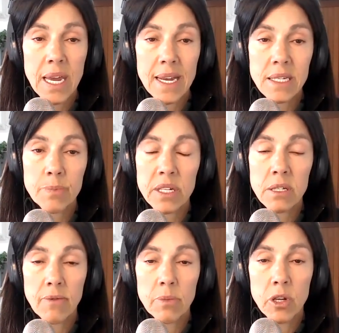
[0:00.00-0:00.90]

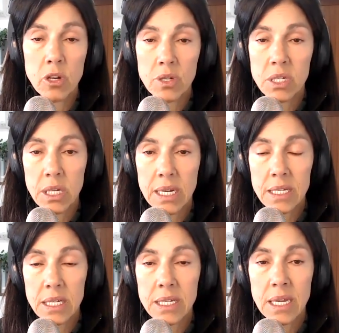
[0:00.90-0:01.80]
aspects of immunosenescence.